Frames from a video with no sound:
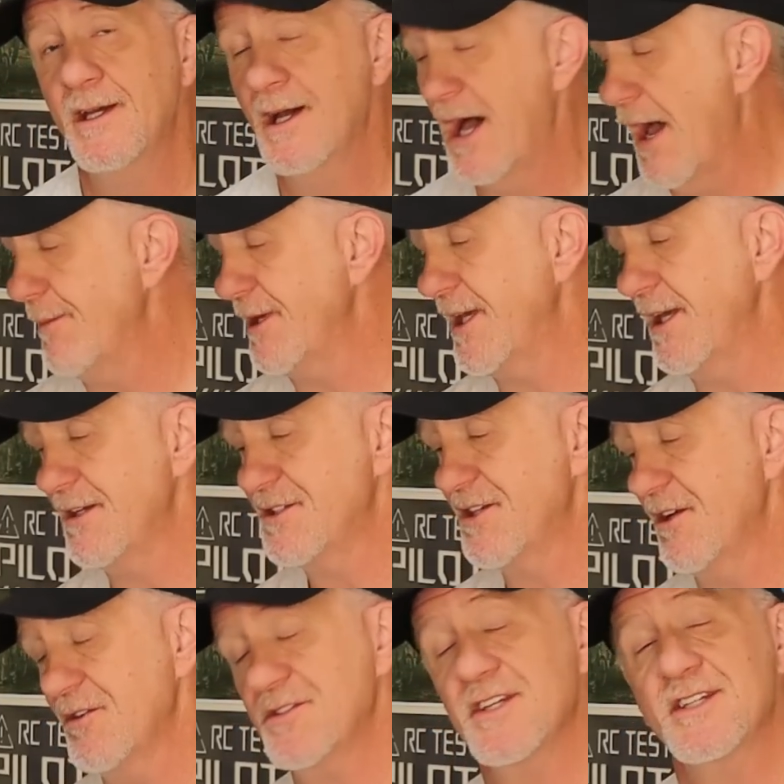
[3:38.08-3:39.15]
Hobby King
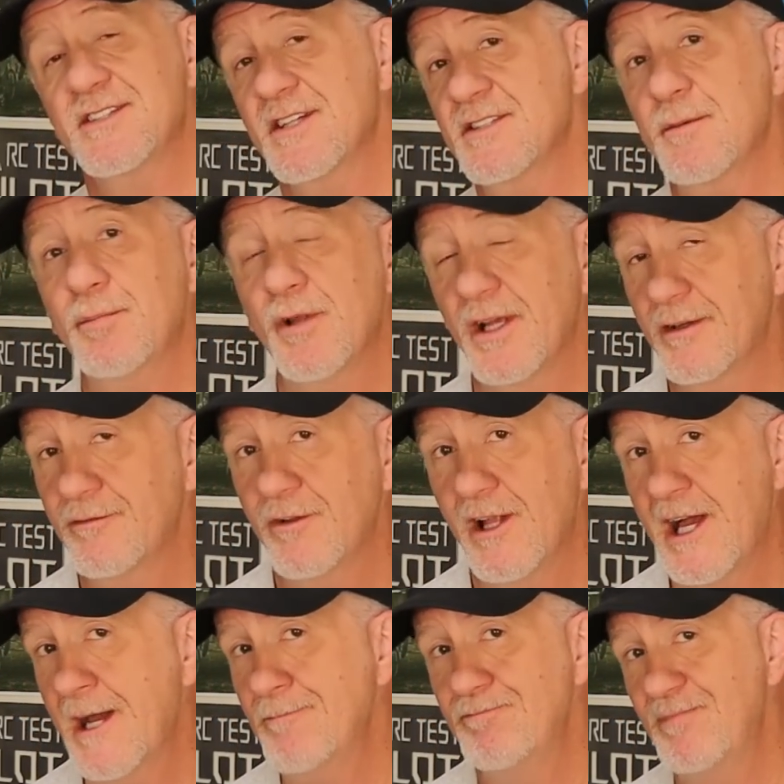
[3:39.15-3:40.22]
sells this as a plug and
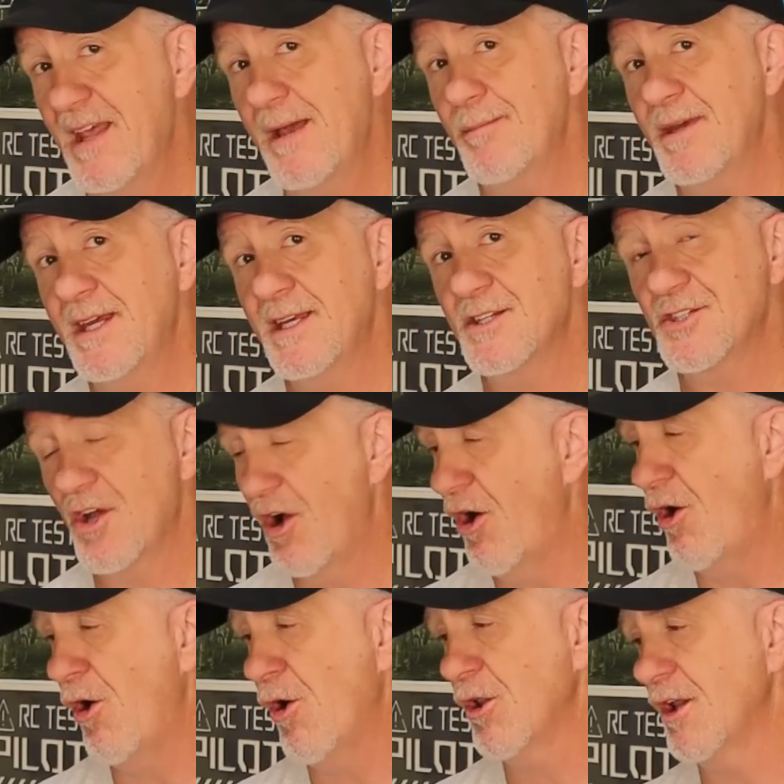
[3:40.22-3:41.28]
fly. That means
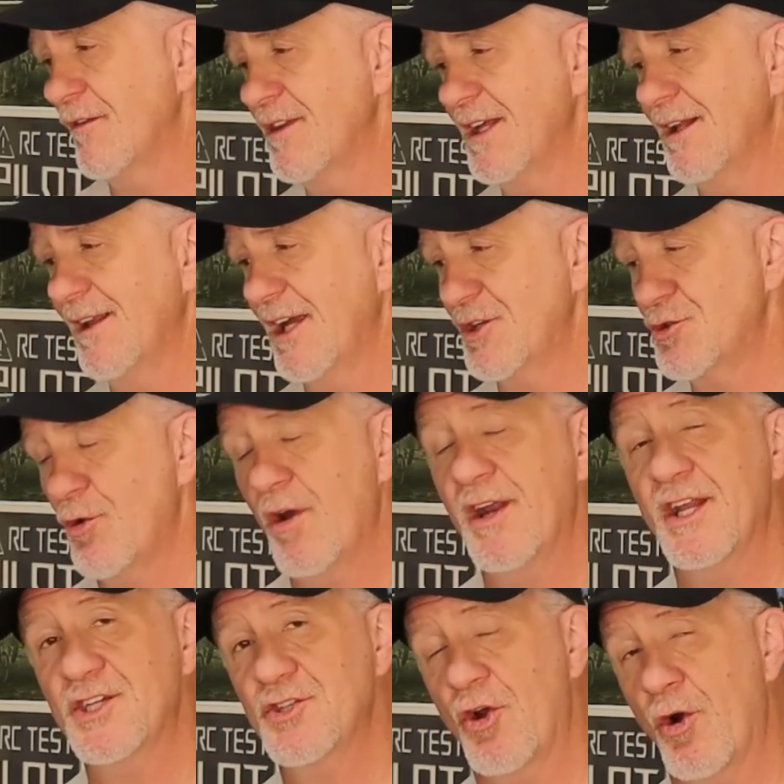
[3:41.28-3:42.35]
all of the
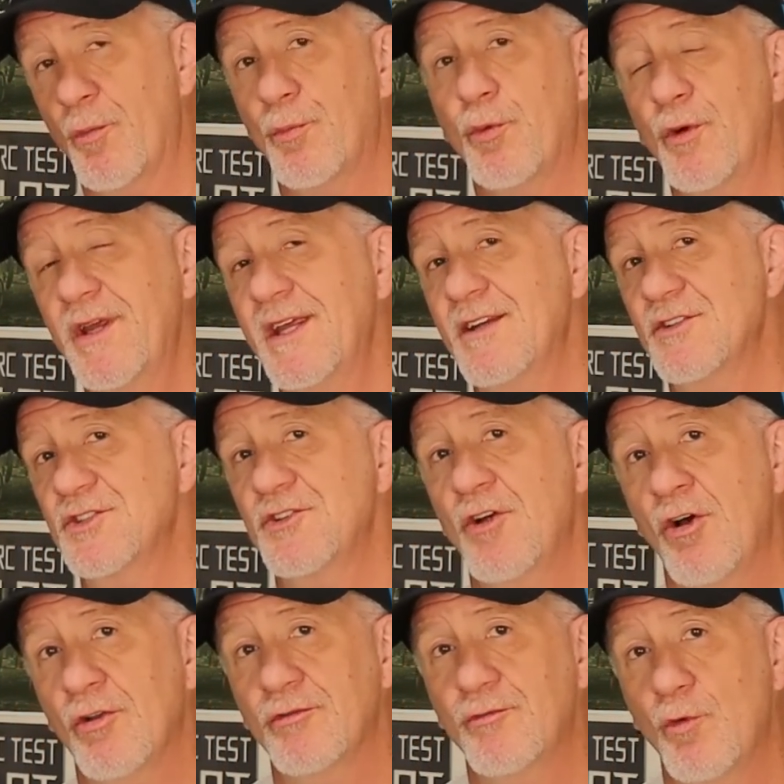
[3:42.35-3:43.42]
electronics are
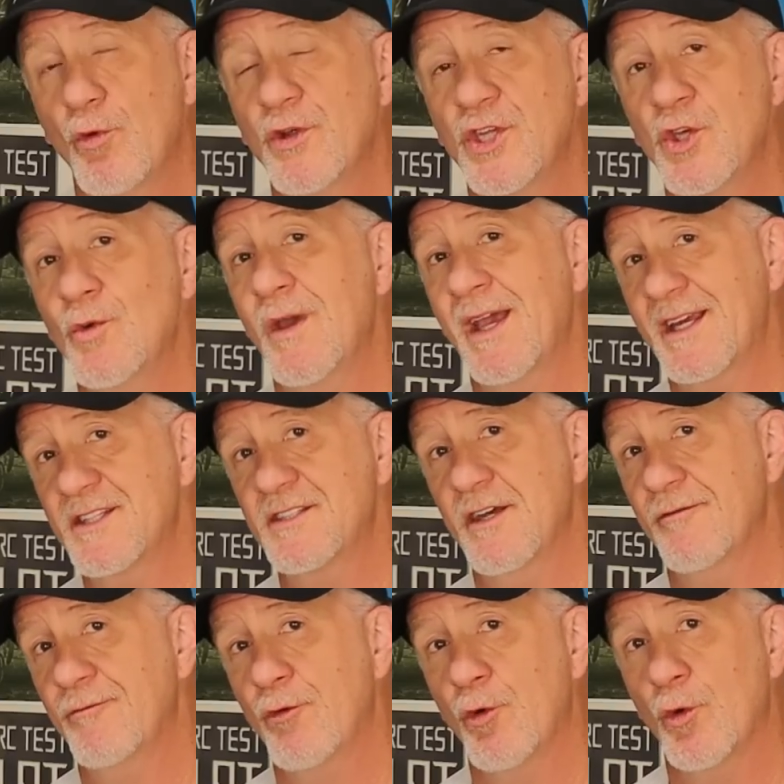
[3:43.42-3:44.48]
pre-installed for you
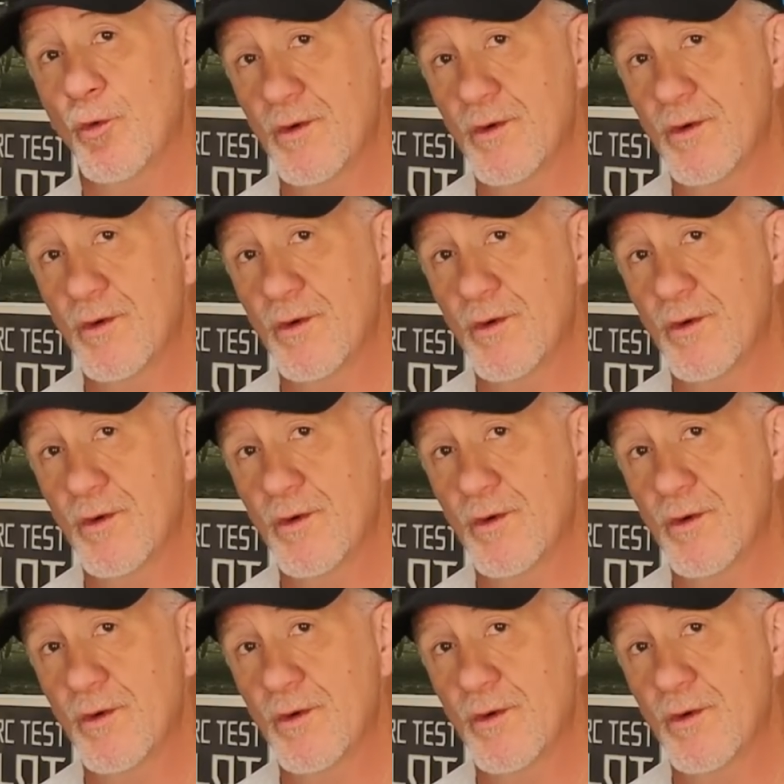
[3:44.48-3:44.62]
except for a